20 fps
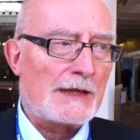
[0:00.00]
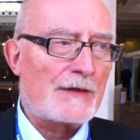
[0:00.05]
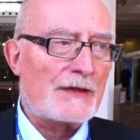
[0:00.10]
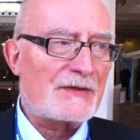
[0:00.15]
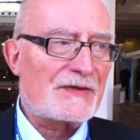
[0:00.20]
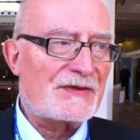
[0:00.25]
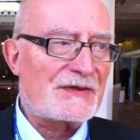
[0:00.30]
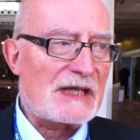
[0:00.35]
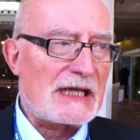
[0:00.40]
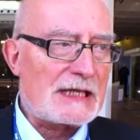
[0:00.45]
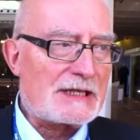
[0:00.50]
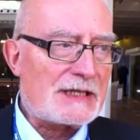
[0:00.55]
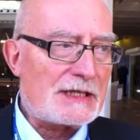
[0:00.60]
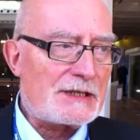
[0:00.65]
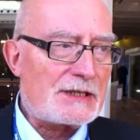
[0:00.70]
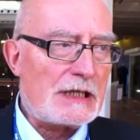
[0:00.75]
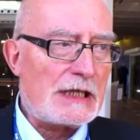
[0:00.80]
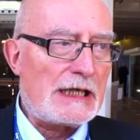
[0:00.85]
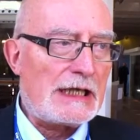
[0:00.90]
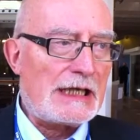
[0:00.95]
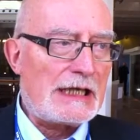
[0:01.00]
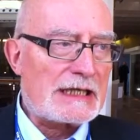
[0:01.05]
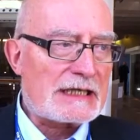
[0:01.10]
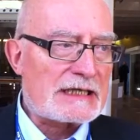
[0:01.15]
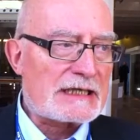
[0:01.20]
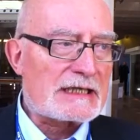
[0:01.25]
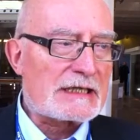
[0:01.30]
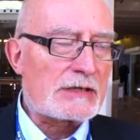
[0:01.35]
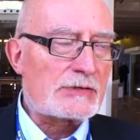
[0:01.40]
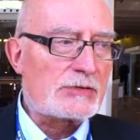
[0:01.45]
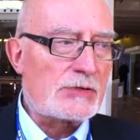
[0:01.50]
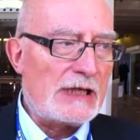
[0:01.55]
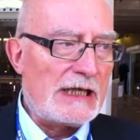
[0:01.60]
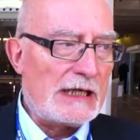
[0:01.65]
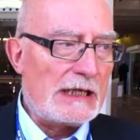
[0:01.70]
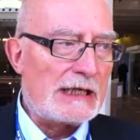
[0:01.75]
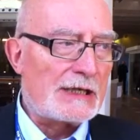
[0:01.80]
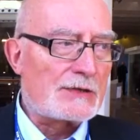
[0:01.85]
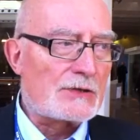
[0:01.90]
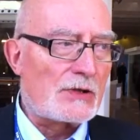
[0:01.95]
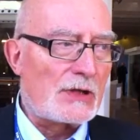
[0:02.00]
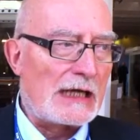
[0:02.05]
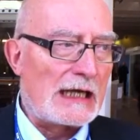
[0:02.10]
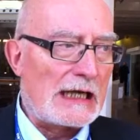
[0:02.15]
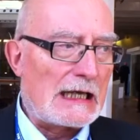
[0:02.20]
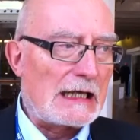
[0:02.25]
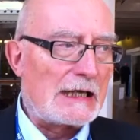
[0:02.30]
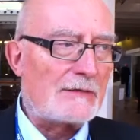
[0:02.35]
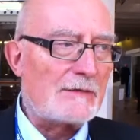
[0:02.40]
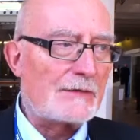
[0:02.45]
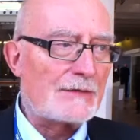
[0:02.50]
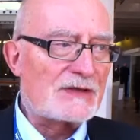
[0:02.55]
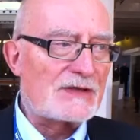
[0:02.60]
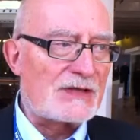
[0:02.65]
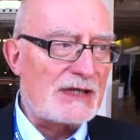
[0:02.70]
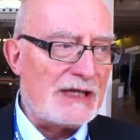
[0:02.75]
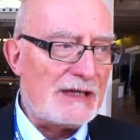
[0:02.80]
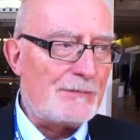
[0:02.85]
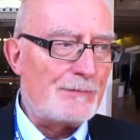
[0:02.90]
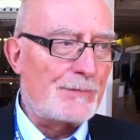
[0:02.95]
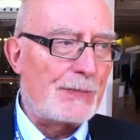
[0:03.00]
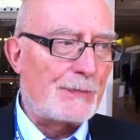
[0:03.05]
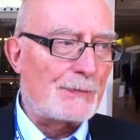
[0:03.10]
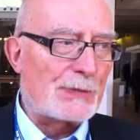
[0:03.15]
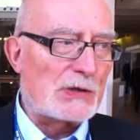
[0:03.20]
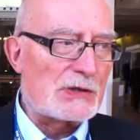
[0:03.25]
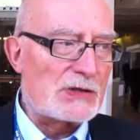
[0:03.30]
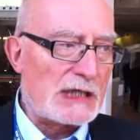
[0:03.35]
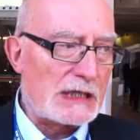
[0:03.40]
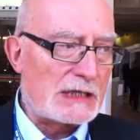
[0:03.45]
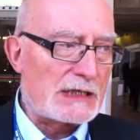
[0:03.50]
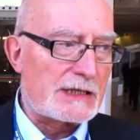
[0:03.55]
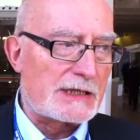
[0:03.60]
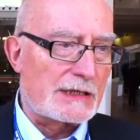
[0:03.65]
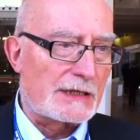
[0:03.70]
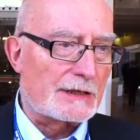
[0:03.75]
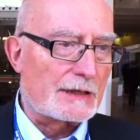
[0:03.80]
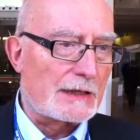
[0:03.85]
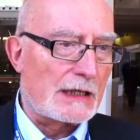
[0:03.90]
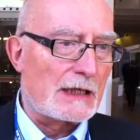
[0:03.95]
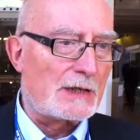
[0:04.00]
The strategy is really to have cheap production.